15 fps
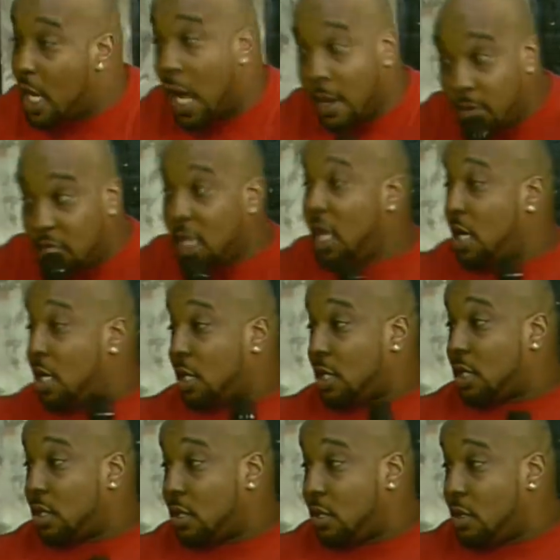am serious.
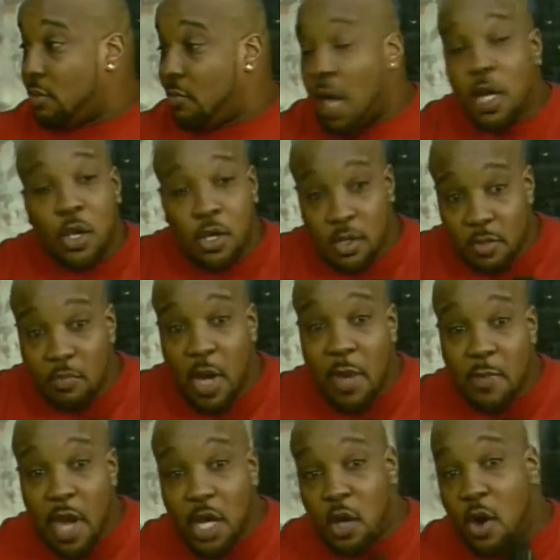Right. My,
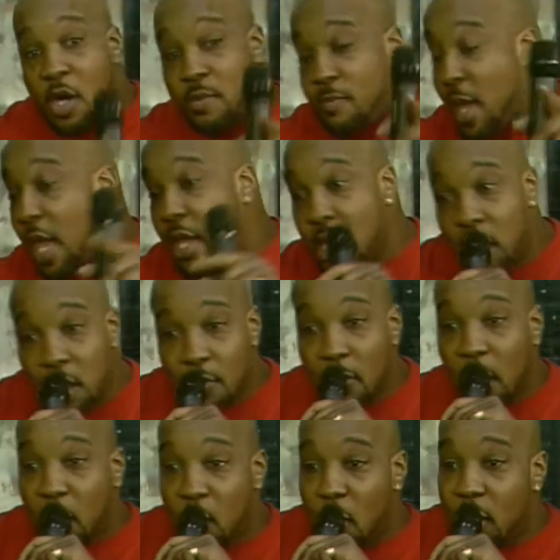my, my quarter man.
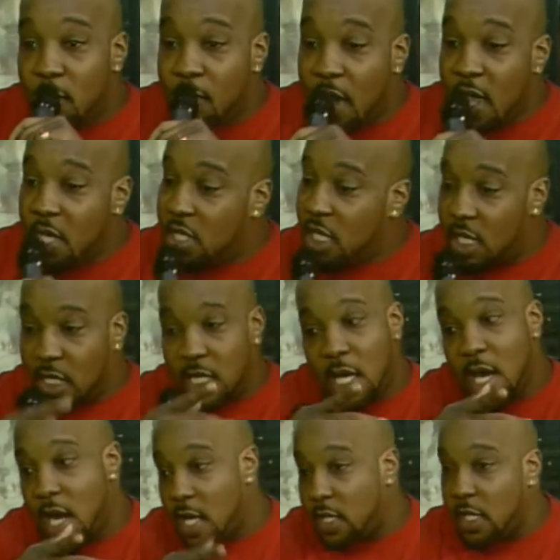My quarter man Jesse
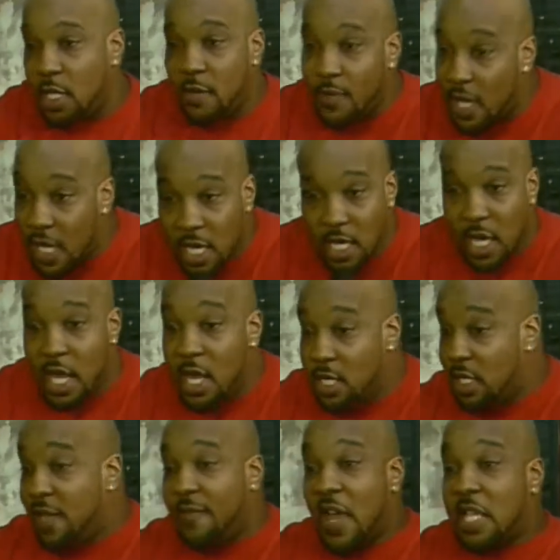Harris. He over there. He
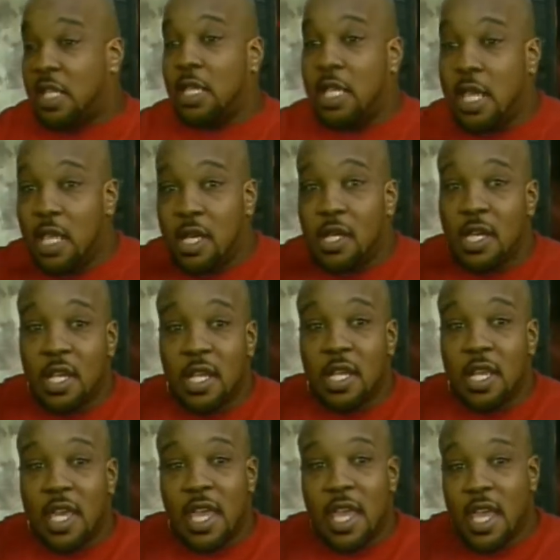he'll leave out. He,
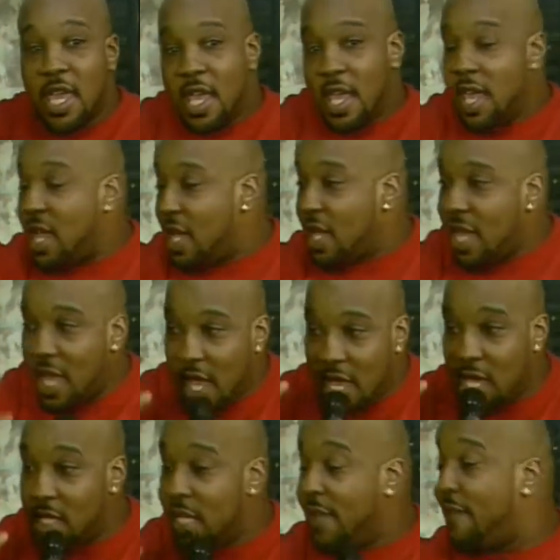
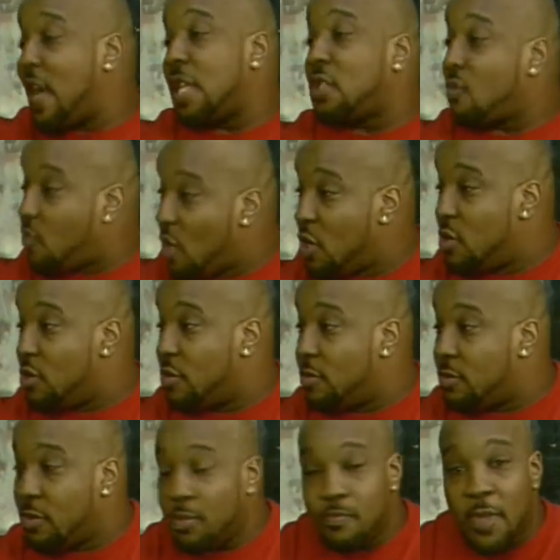he, will leave out the
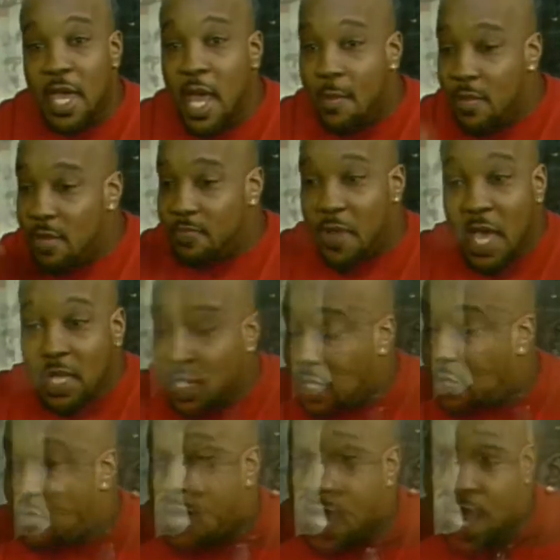room. Man, I'll be uh,
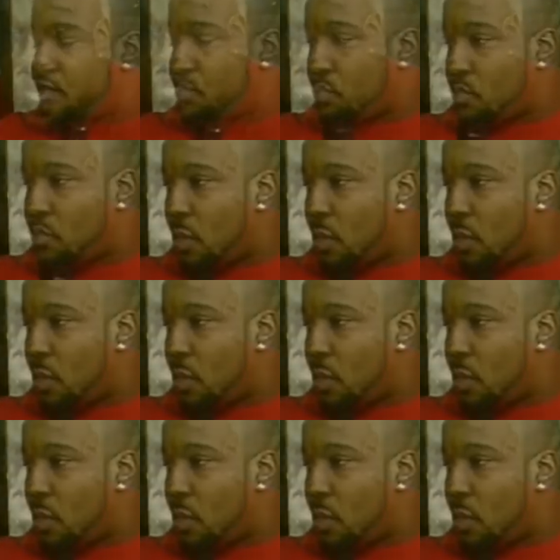pacing around now.